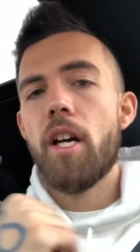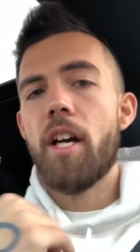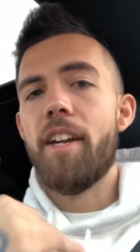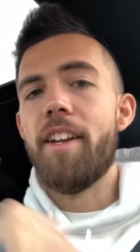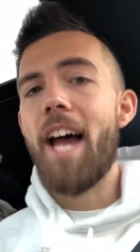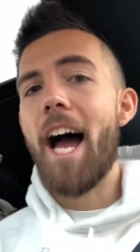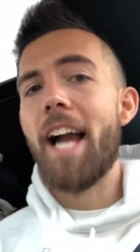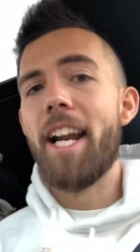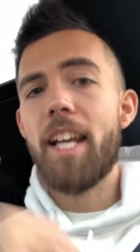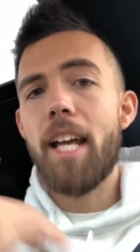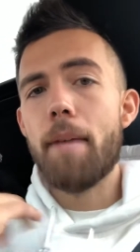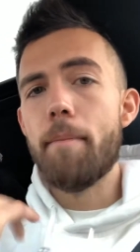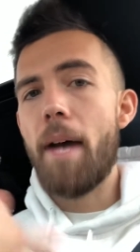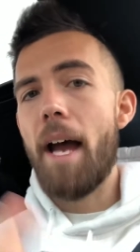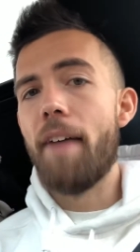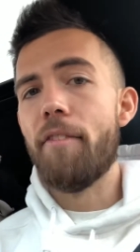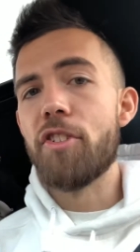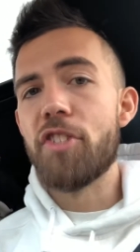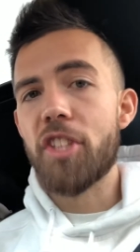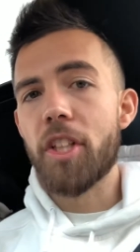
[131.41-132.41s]
9 a.m.
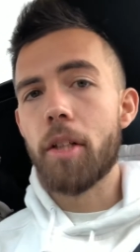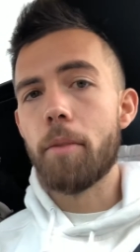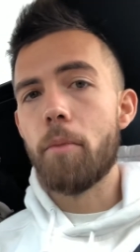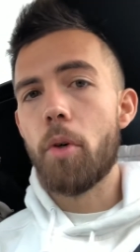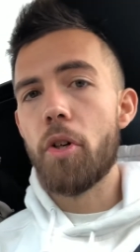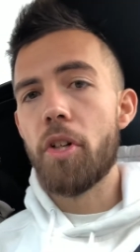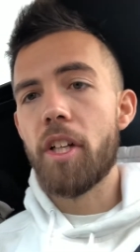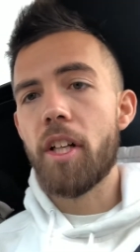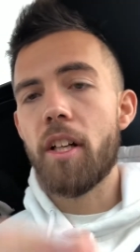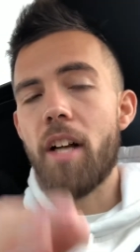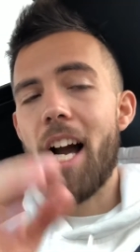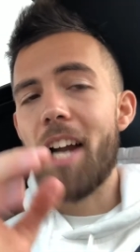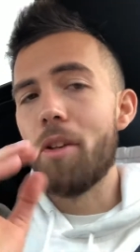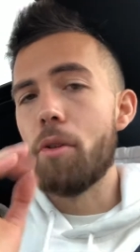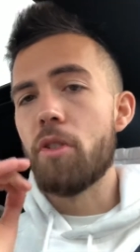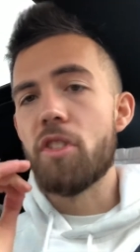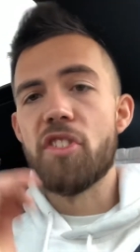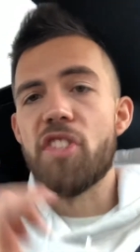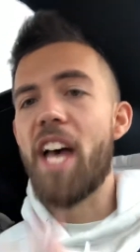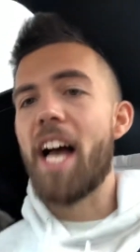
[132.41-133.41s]
every single morning, I know
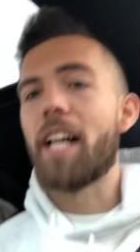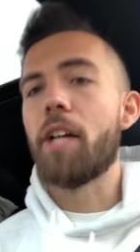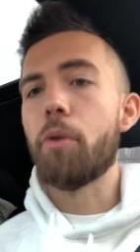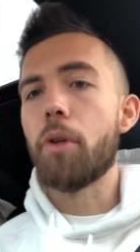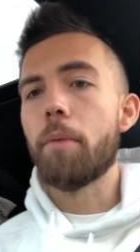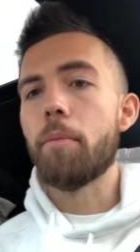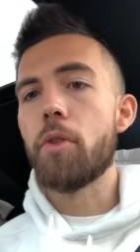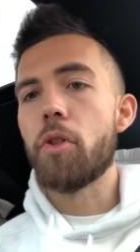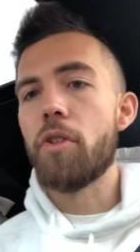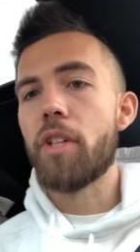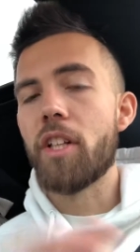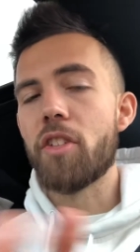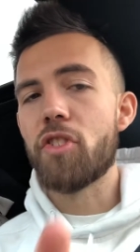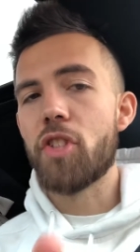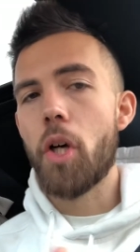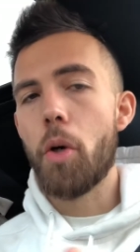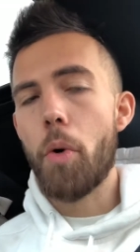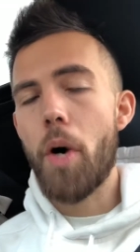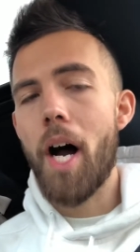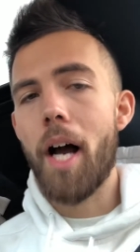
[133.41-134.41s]
exactly what I'm doing, and
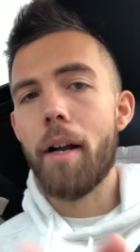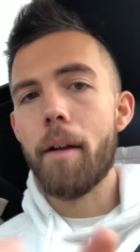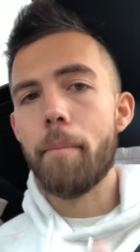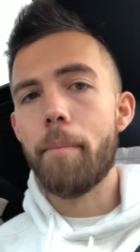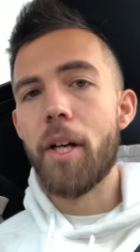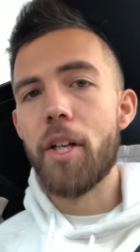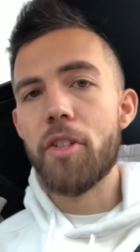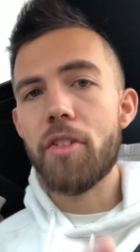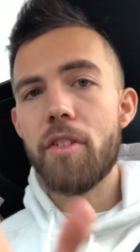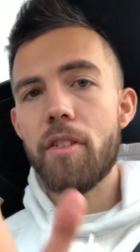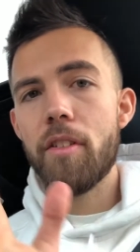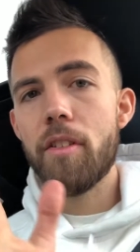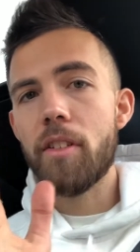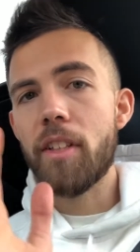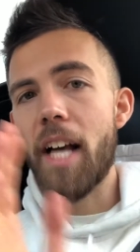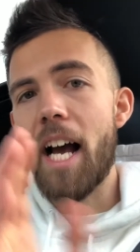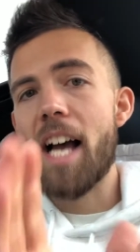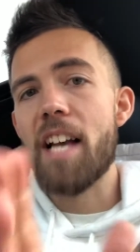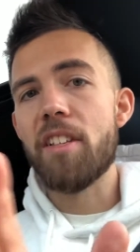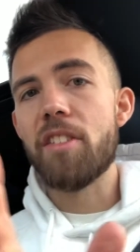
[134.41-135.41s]
so on. But
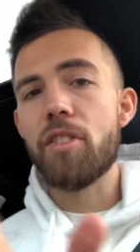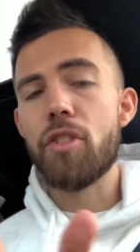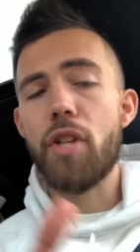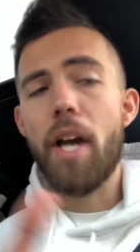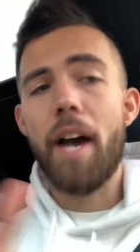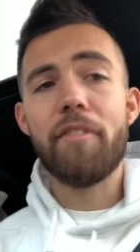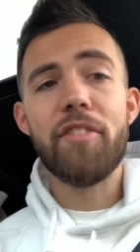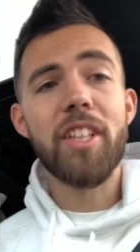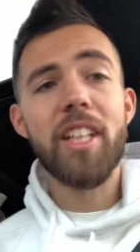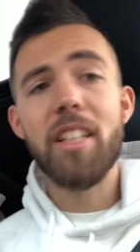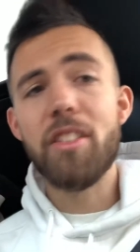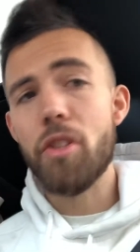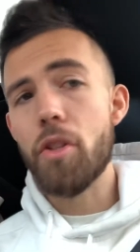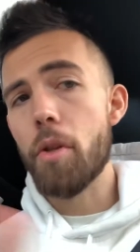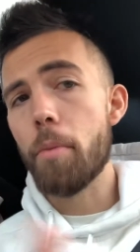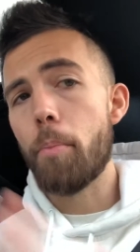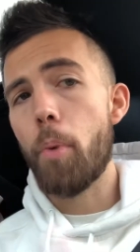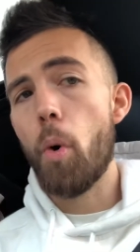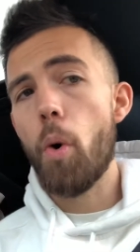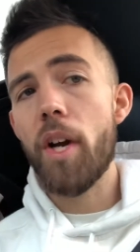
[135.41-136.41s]
guys, you have to get to the
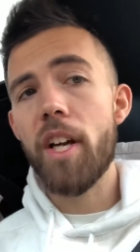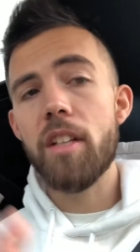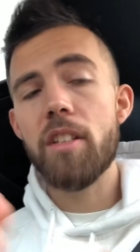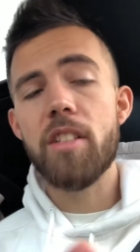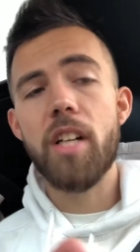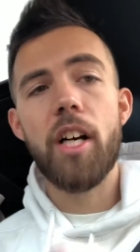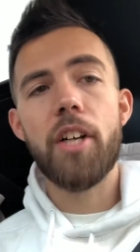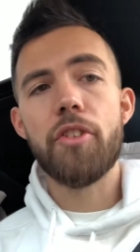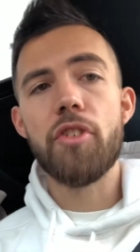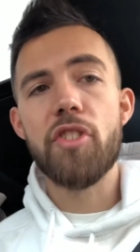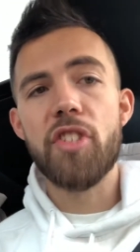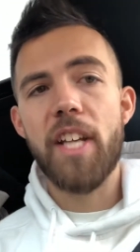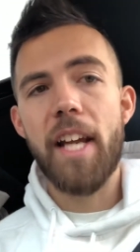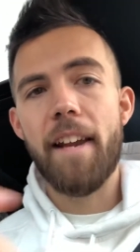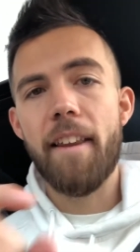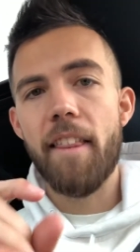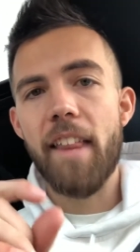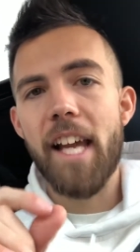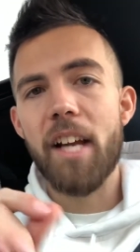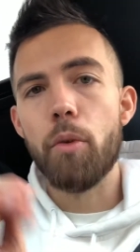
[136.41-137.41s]
point to
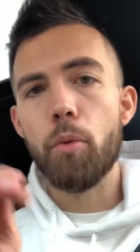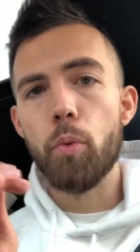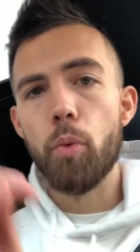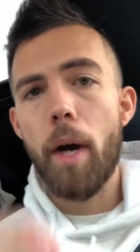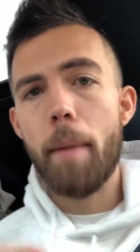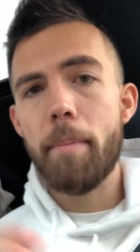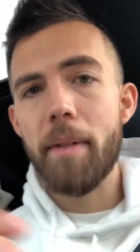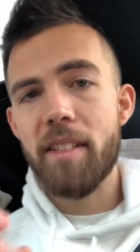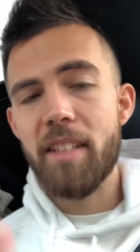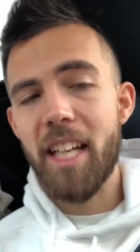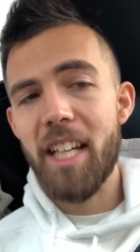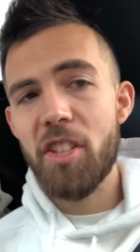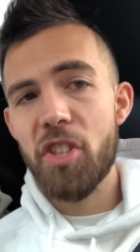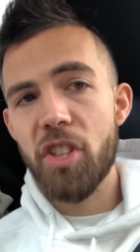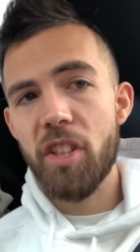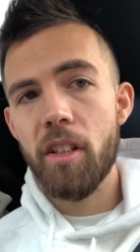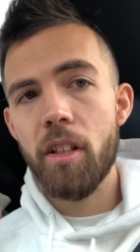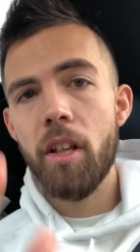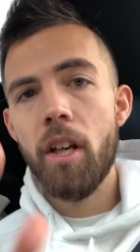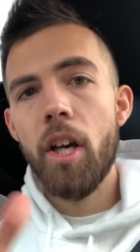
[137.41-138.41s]
understand that
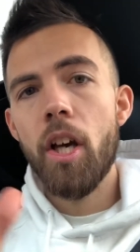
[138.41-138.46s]
repetition